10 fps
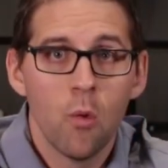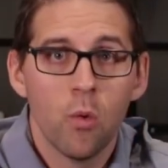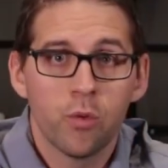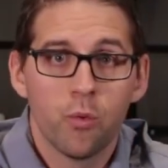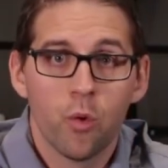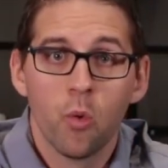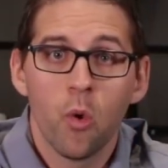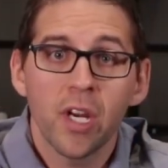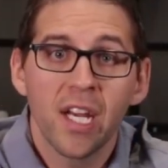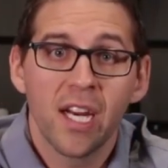What we're
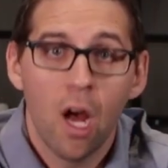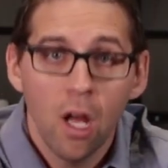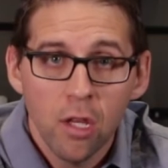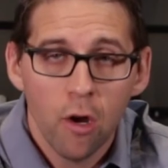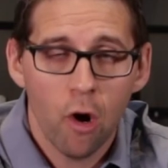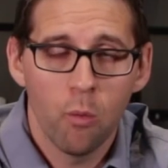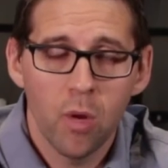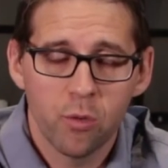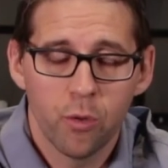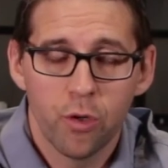working on, or
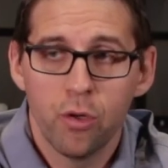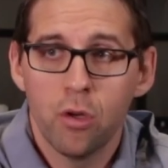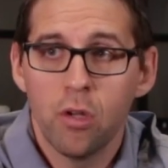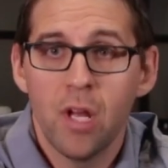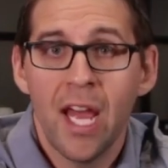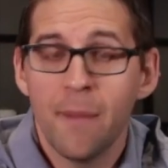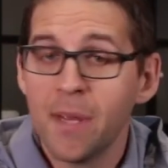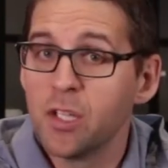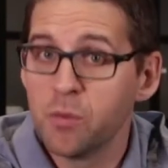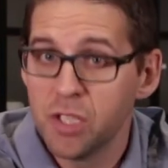what we're
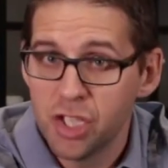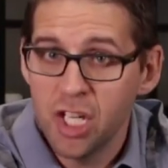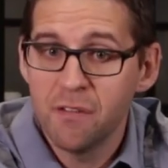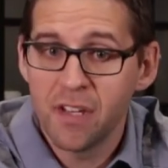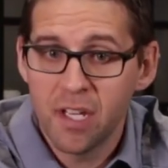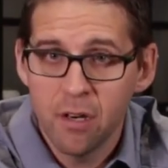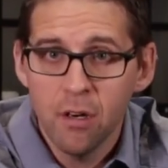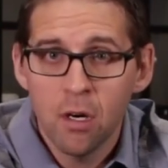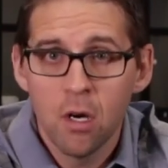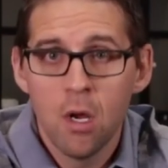aiming to achieve here,
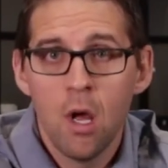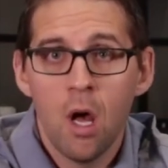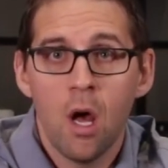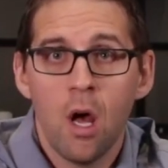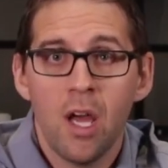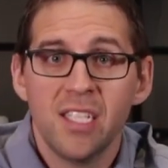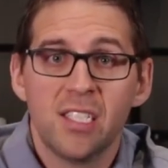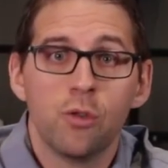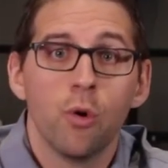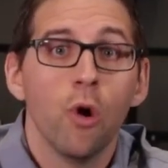
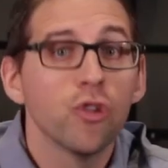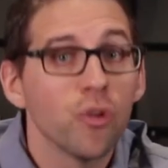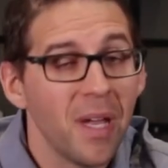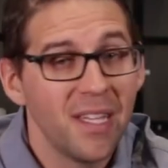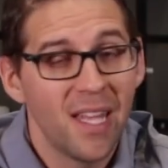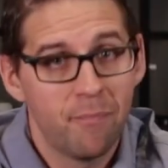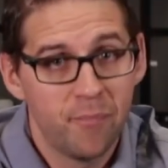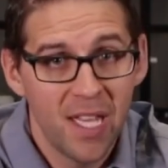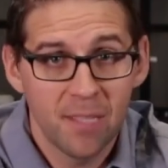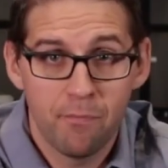is to automate
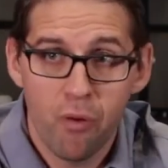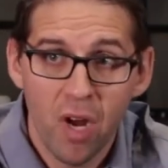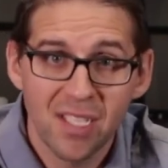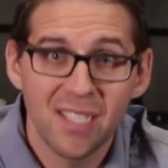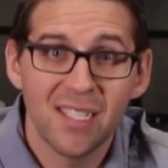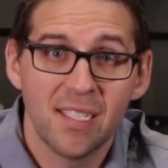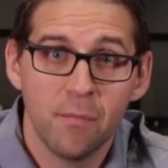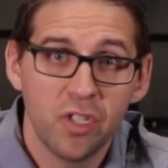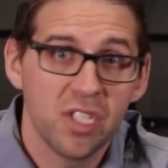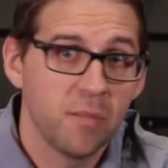that process as
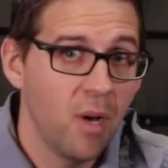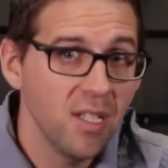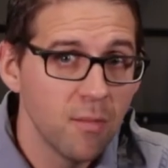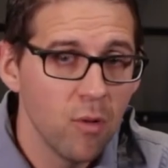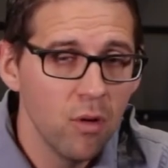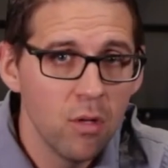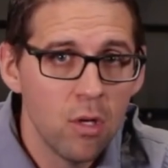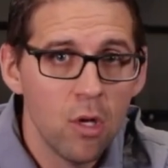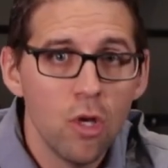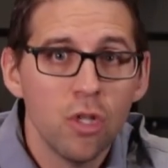much as possible,
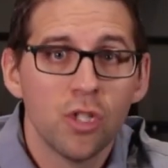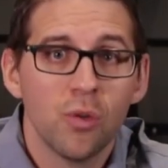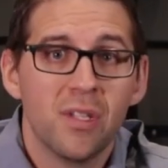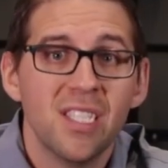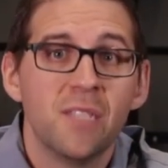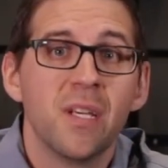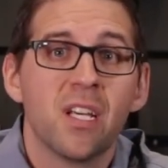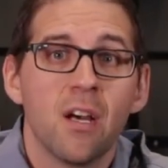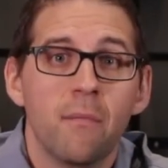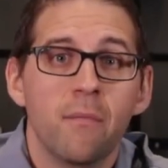so this
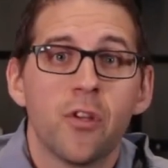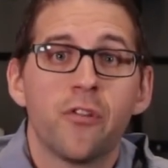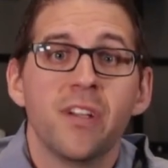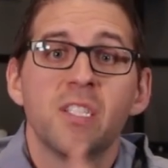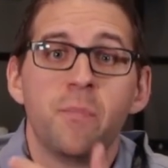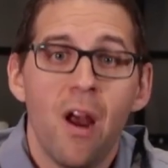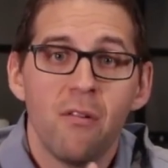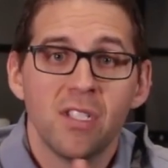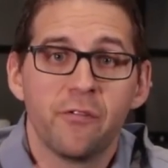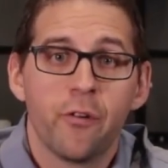becomes
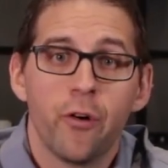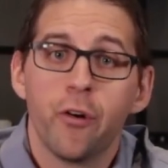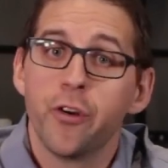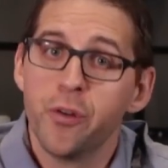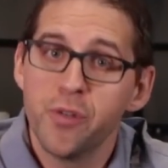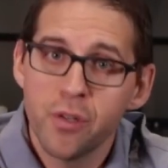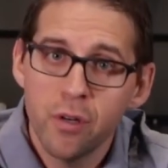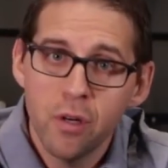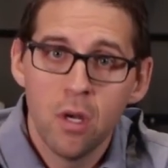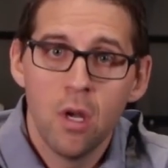transparent for our
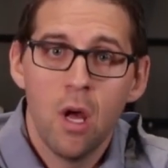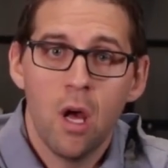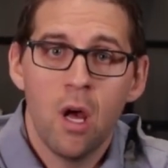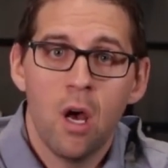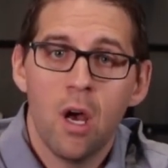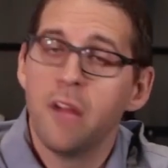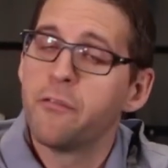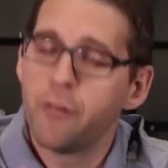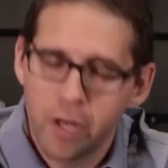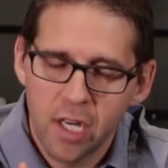user and
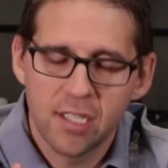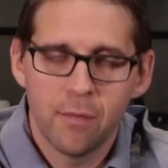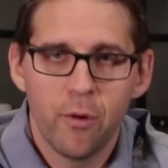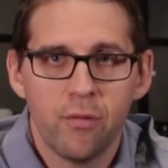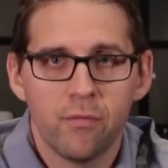for our customer.